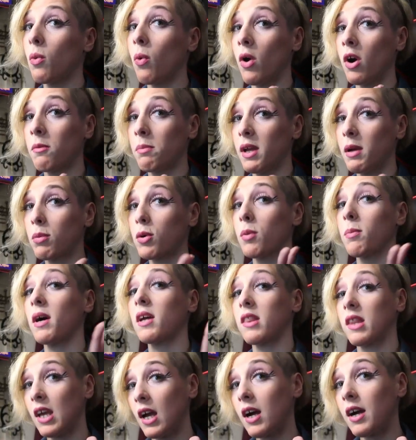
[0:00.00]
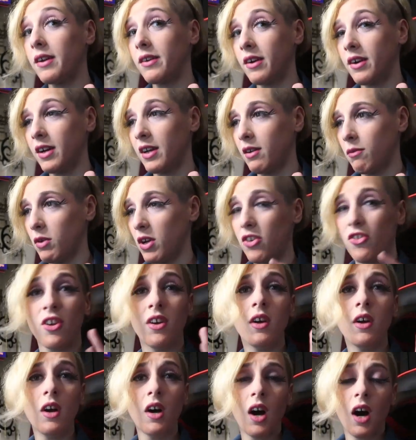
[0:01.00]
warn people about the iodine, which
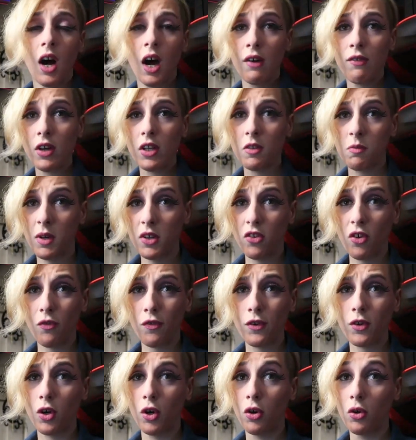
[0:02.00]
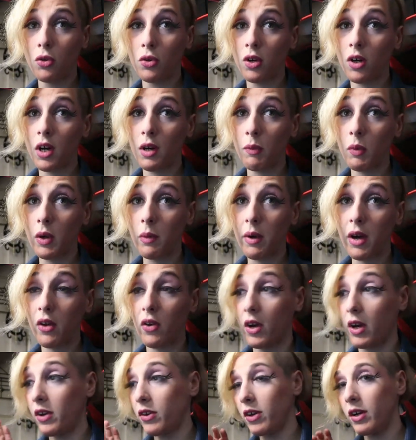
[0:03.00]
I thought to myself, oh god, what
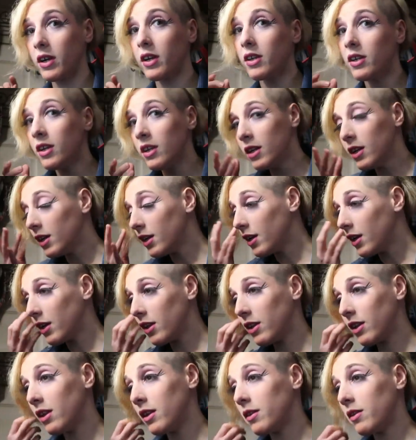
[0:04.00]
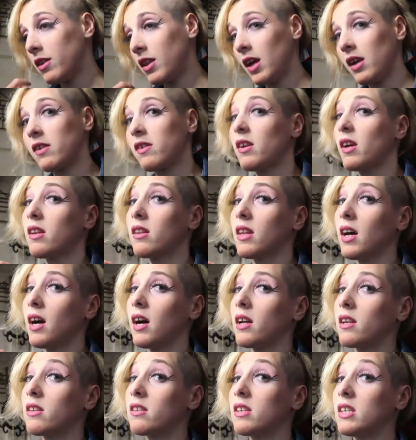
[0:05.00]
about iodine? They said
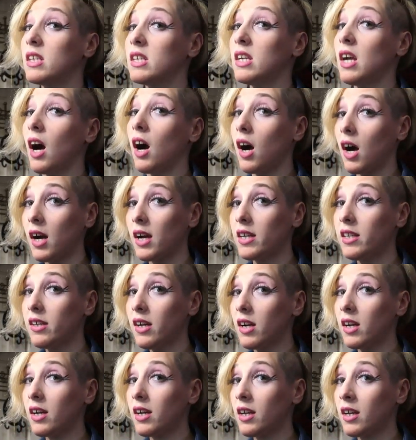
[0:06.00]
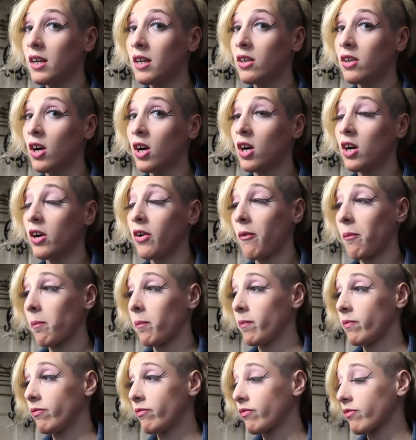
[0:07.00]
that the iodine,
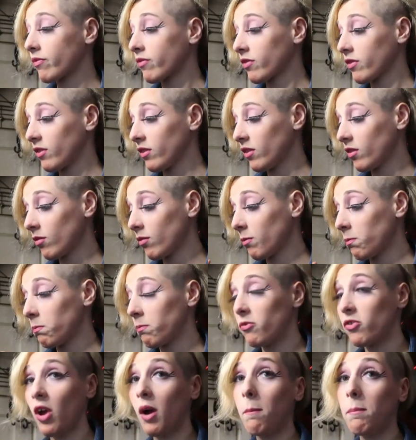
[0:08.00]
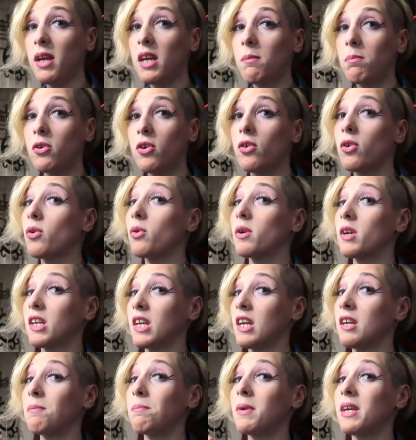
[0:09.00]
some people
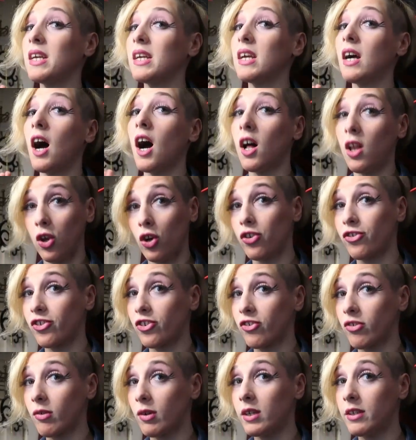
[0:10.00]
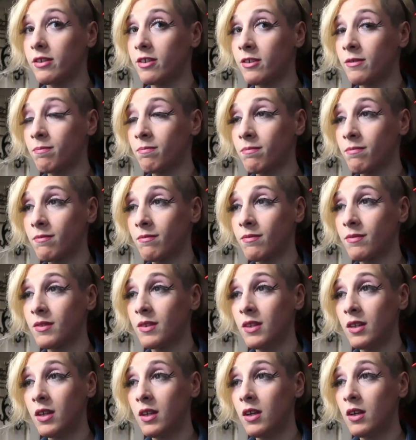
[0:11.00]
can be allergic to it.
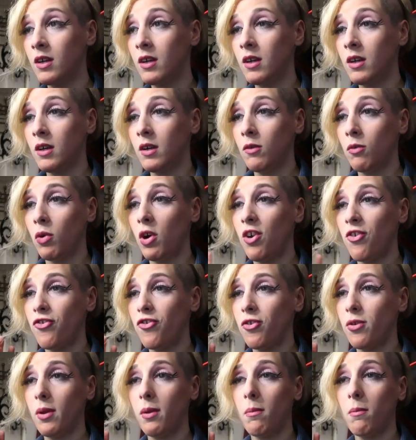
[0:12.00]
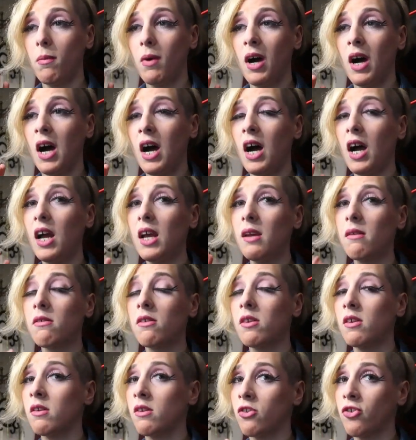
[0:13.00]
Which, I
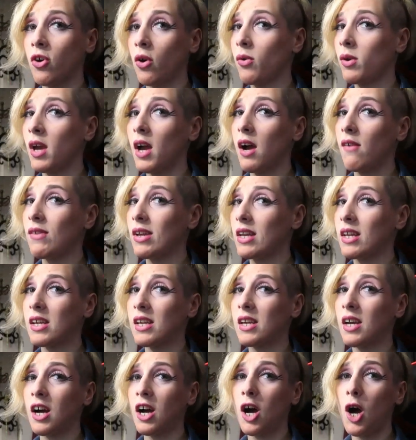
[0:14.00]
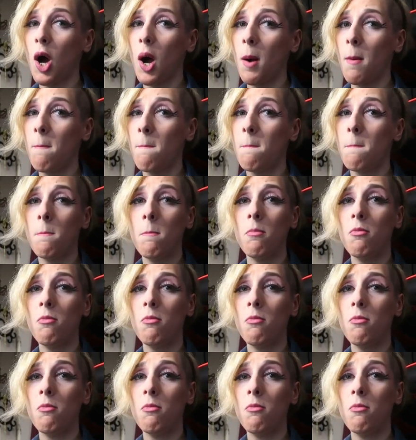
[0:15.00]
don't have any, allergies